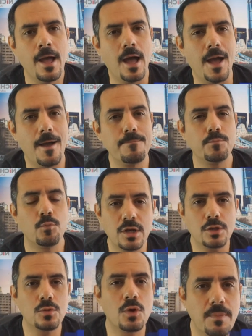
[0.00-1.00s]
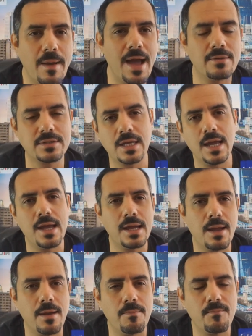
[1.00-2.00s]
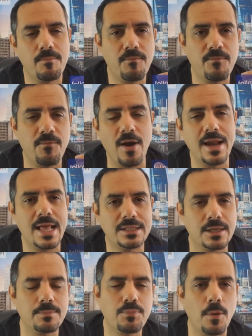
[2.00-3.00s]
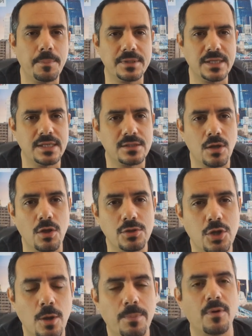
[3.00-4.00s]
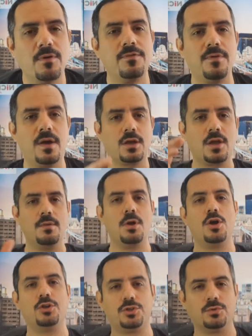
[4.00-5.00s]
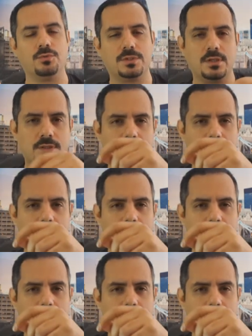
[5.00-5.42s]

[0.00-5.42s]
We're going to talk about financing properties on top of commercials.